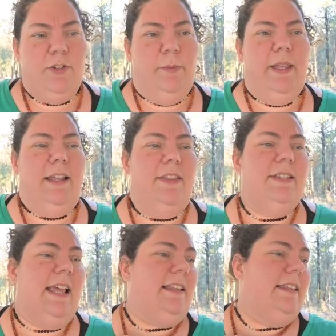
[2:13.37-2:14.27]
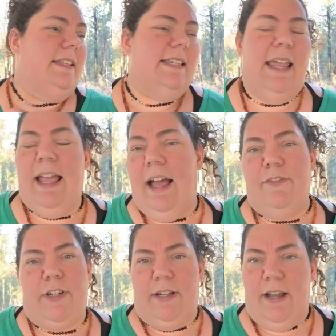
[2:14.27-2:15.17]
Normally I get this out like the day after